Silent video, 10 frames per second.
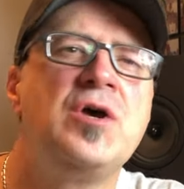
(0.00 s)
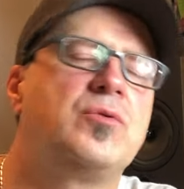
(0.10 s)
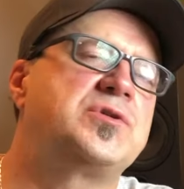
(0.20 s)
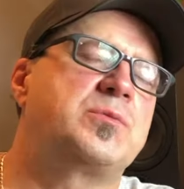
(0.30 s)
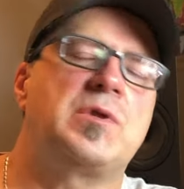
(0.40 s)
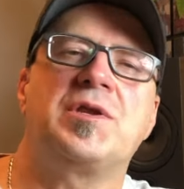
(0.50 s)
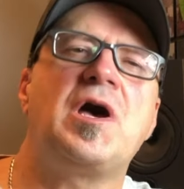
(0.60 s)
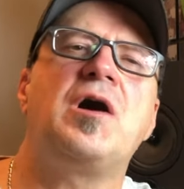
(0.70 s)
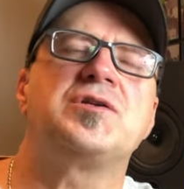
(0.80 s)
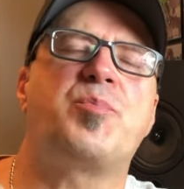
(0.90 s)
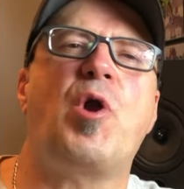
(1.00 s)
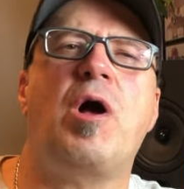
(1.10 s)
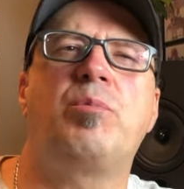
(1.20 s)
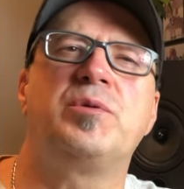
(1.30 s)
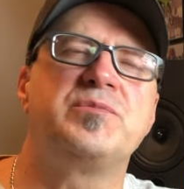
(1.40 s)
which can cause
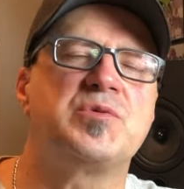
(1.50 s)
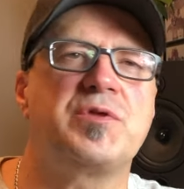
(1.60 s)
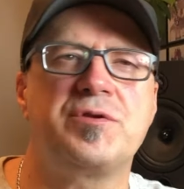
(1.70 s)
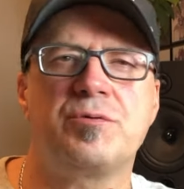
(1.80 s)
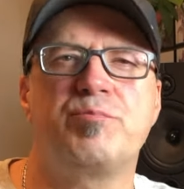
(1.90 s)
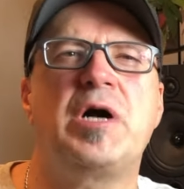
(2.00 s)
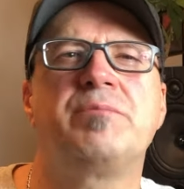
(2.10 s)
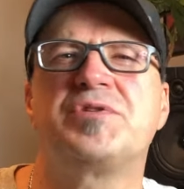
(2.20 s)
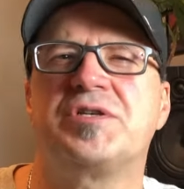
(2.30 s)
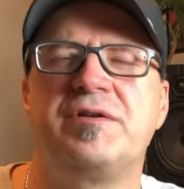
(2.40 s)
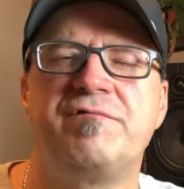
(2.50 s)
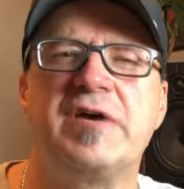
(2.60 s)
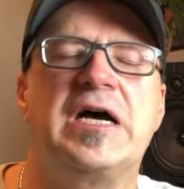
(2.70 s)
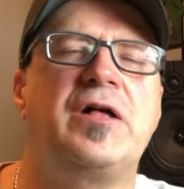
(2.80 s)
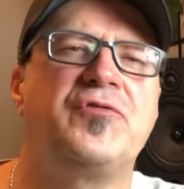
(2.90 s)
problems with your pumps and
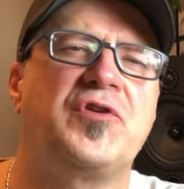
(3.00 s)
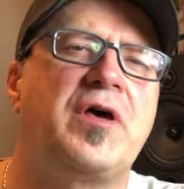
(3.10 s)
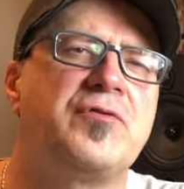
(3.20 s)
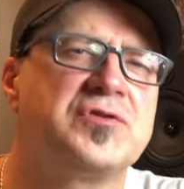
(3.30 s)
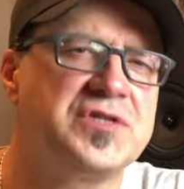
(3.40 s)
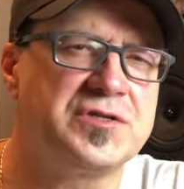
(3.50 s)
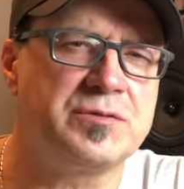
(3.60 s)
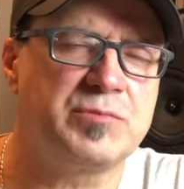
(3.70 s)
valves and other system